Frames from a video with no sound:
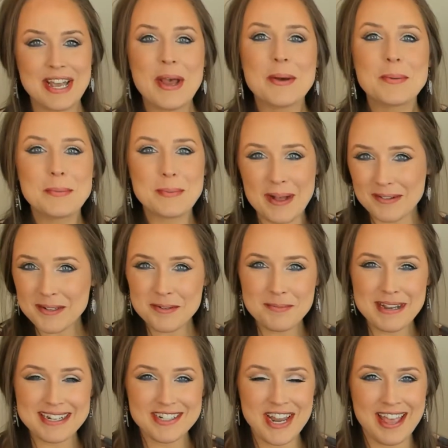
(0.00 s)
Welcome to my
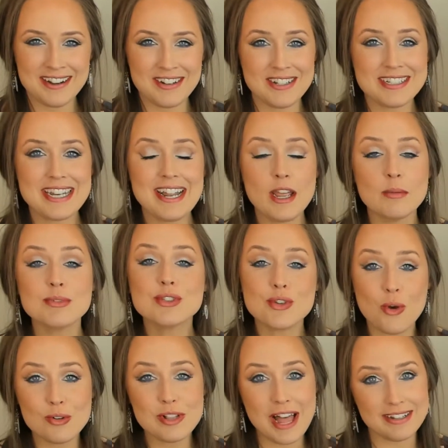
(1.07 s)
channel, and today I'm so
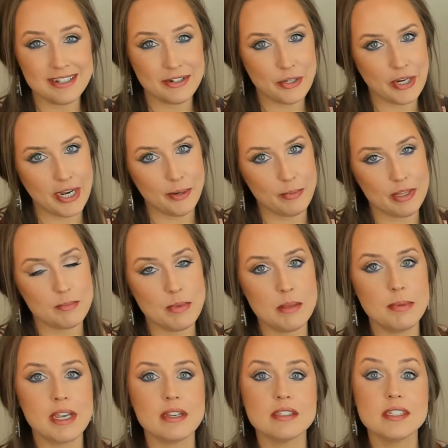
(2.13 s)
glad that you're here with me
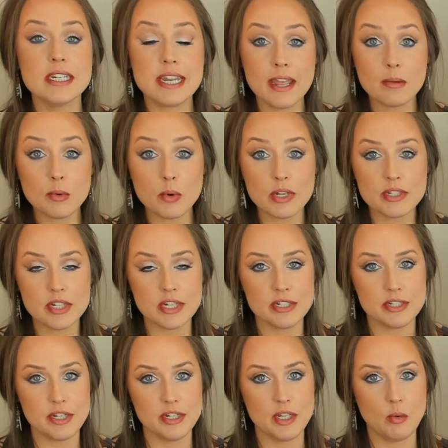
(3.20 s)
because today I'm going to
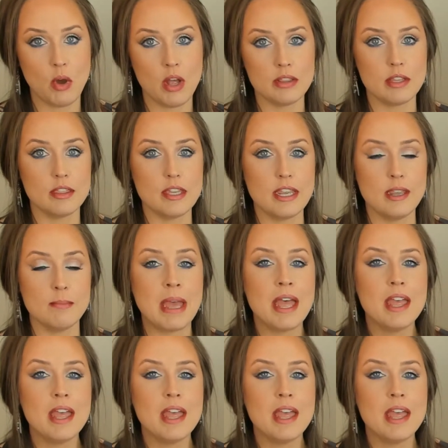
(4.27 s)
continue on the theme